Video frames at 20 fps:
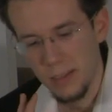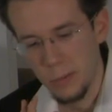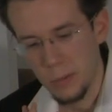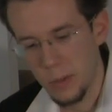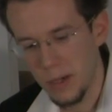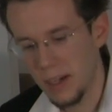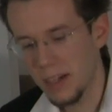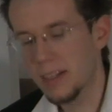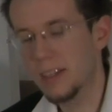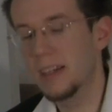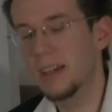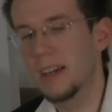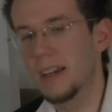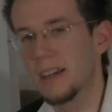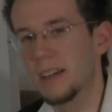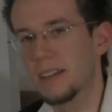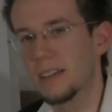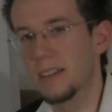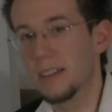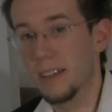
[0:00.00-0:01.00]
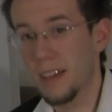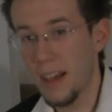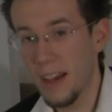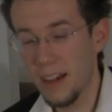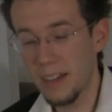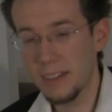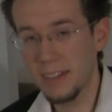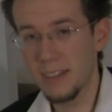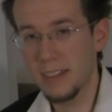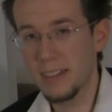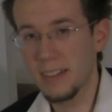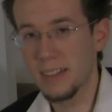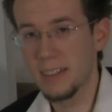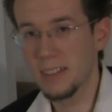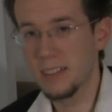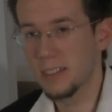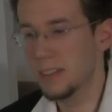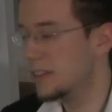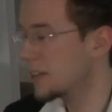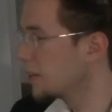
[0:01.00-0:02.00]
where it can get a little hectic
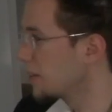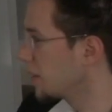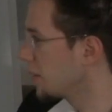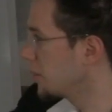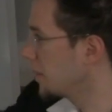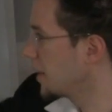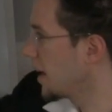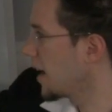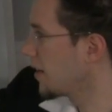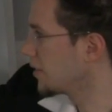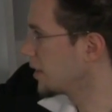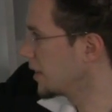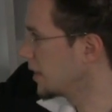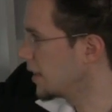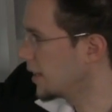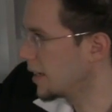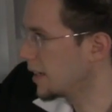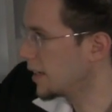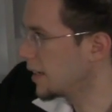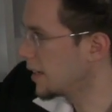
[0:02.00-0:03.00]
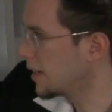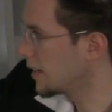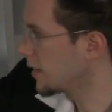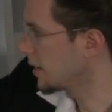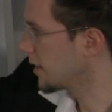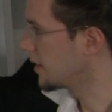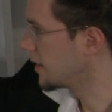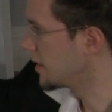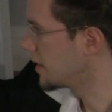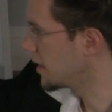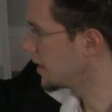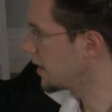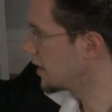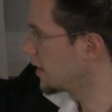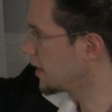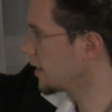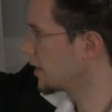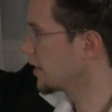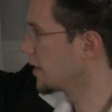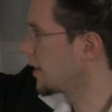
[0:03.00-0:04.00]
is you can be having E and then
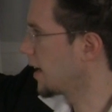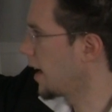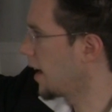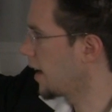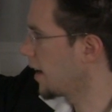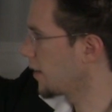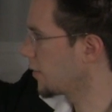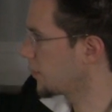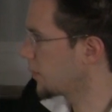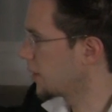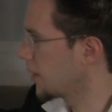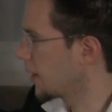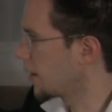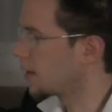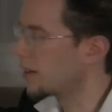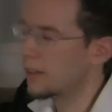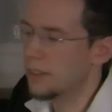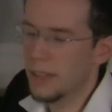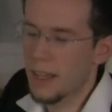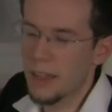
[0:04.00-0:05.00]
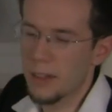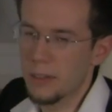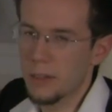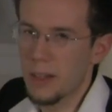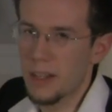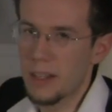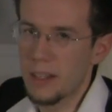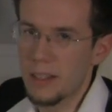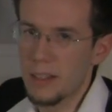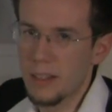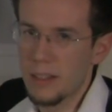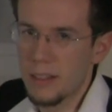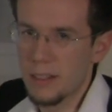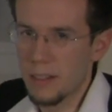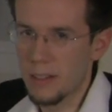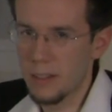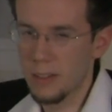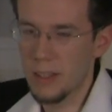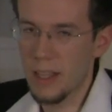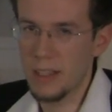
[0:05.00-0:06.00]
D and then F and all that, right?
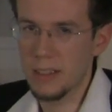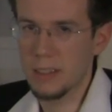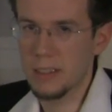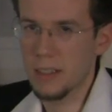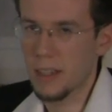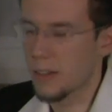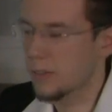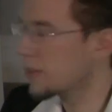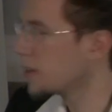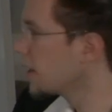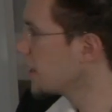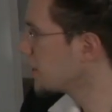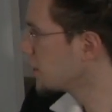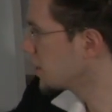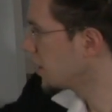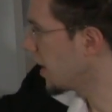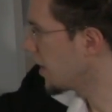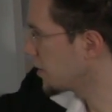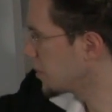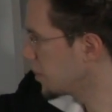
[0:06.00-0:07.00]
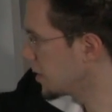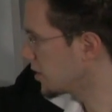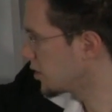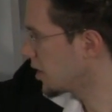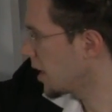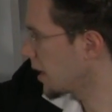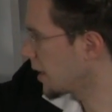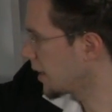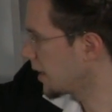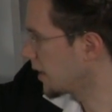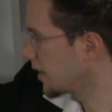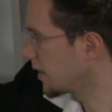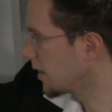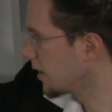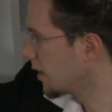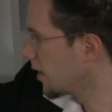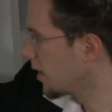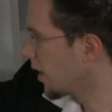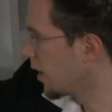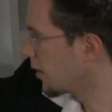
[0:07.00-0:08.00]
All that stuff. So you have to be
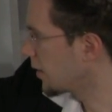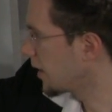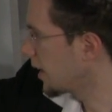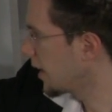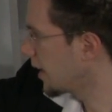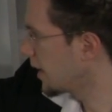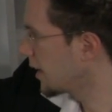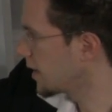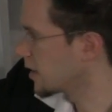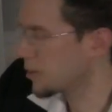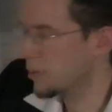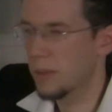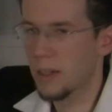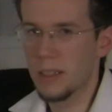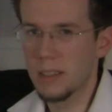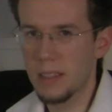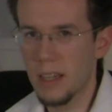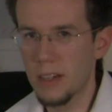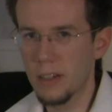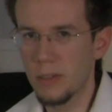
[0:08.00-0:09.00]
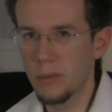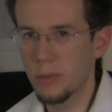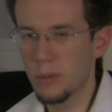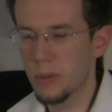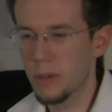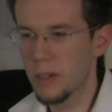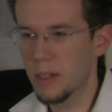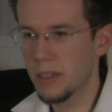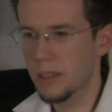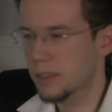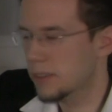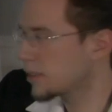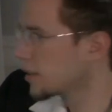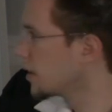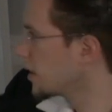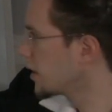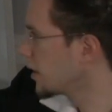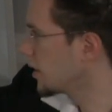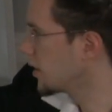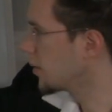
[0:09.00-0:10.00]
checking, okay, is my tenor voice,
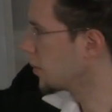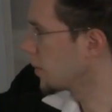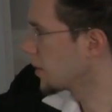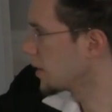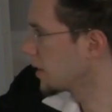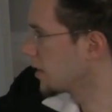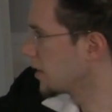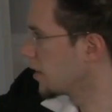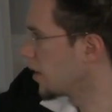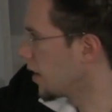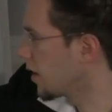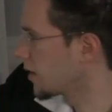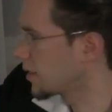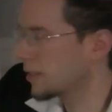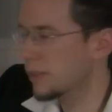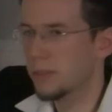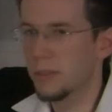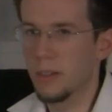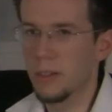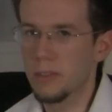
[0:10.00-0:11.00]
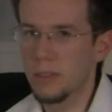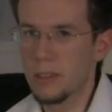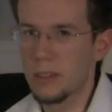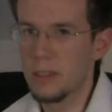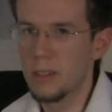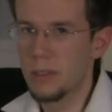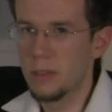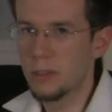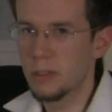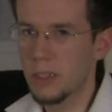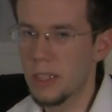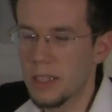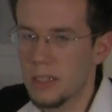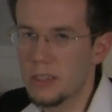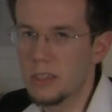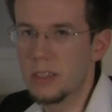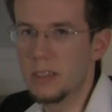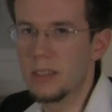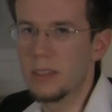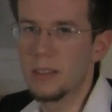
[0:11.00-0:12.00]
within an octave of the new
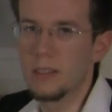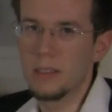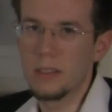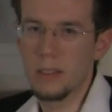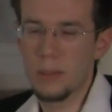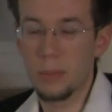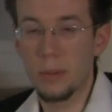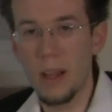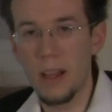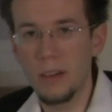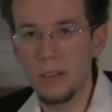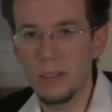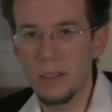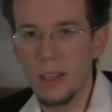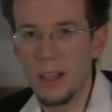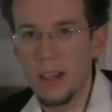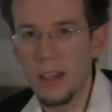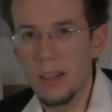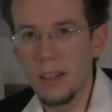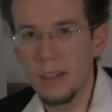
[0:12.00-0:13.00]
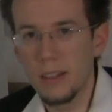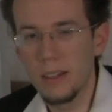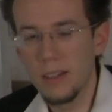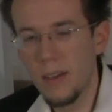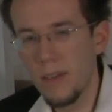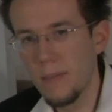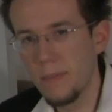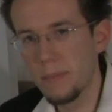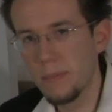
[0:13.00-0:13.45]
changing soprano line,